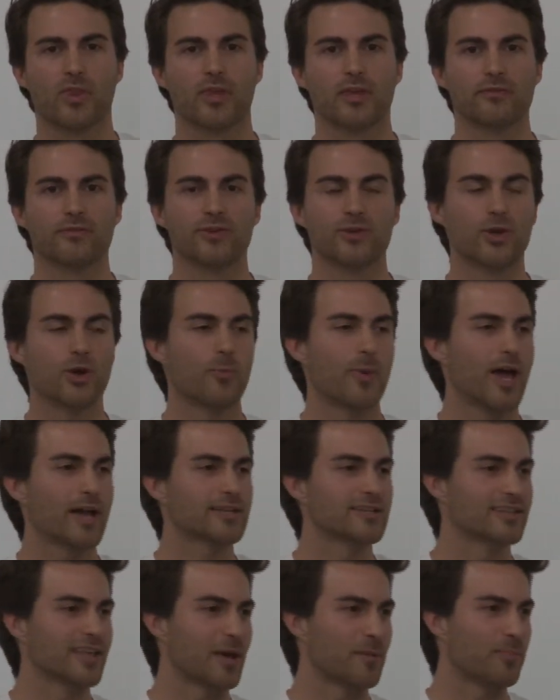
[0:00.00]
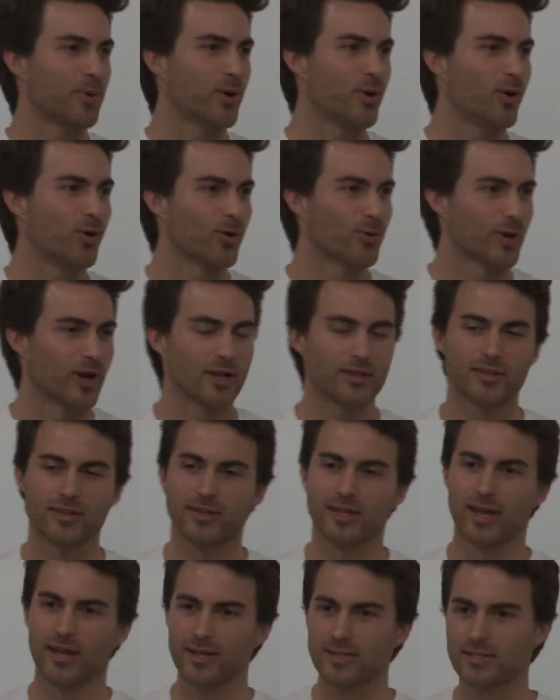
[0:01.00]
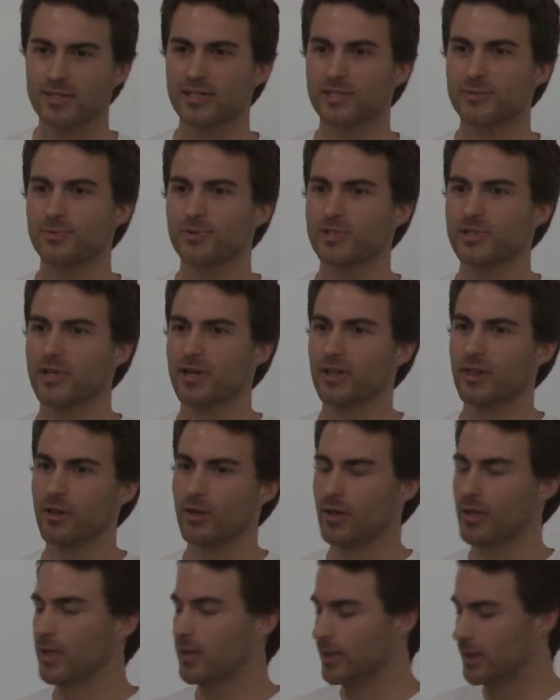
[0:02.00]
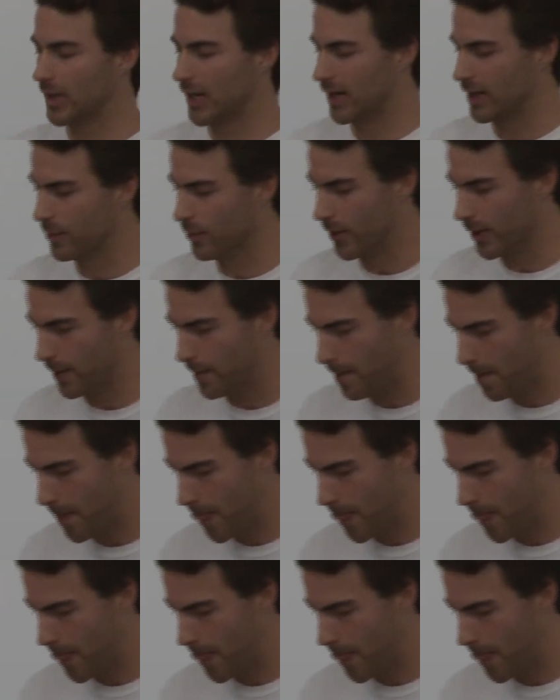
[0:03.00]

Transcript: If you go back to that poll, right, the 96% and the 91,